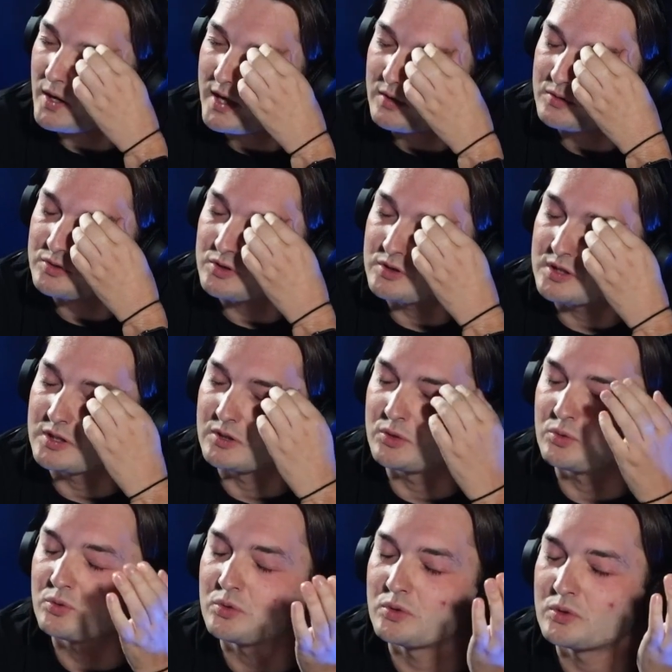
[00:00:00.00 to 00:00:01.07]
else could they
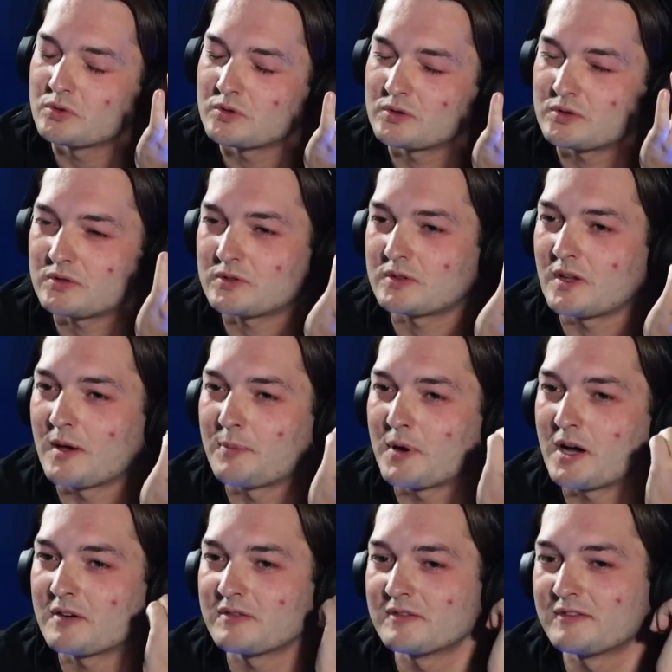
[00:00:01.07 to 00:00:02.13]
do
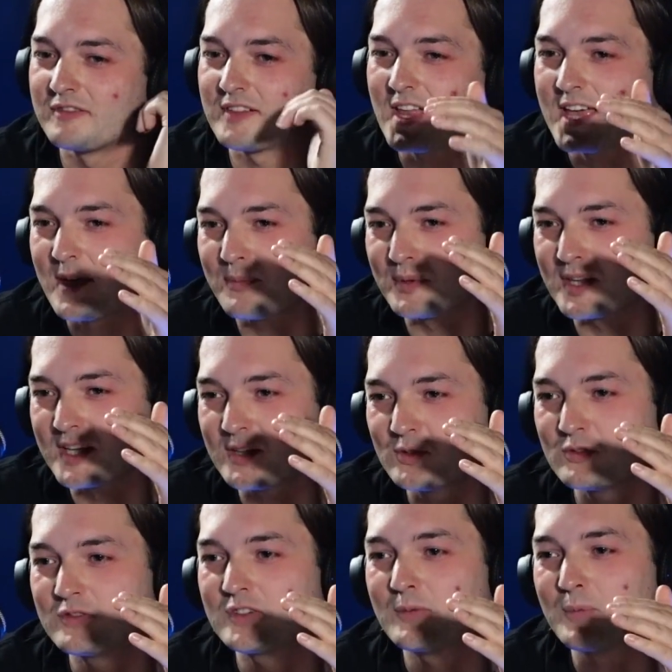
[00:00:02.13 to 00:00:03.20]
apart from fly a plane
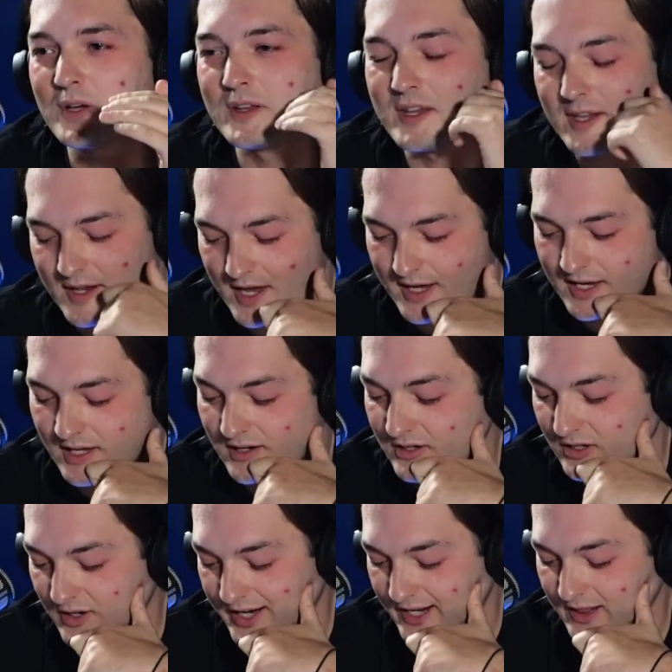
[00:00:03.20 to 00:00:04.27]
over, but then that kind
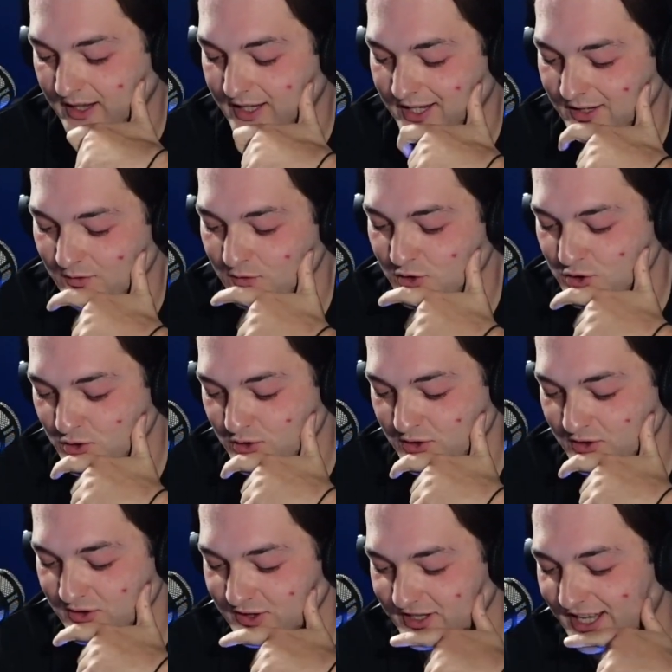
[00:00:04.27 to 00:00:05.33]
of greatly
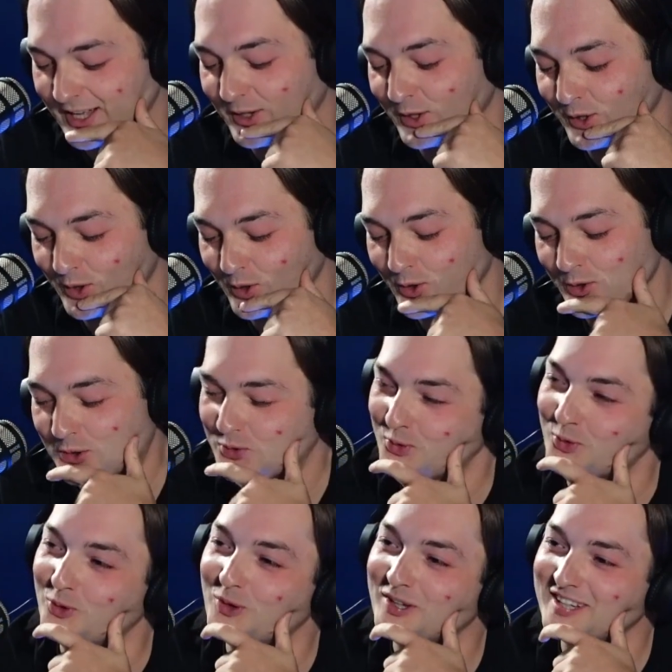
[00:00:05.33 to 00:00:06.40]
reduces Gal Gadot's
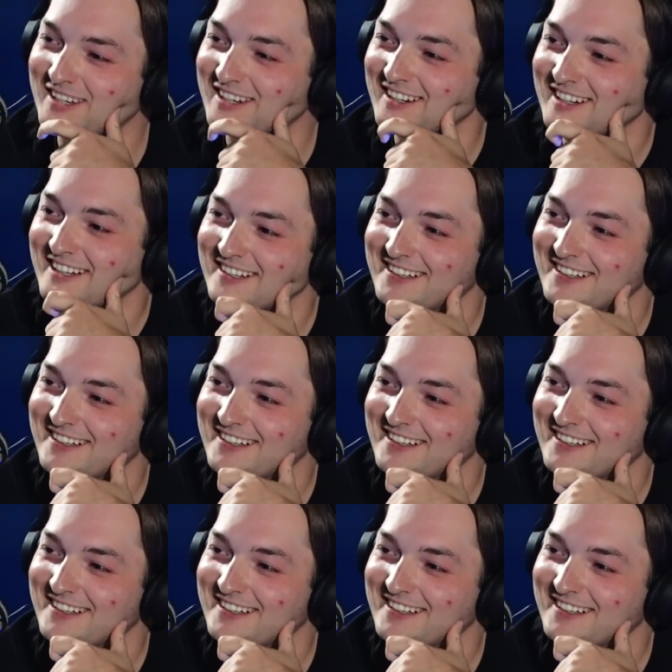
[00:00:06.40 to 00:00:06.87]
role here.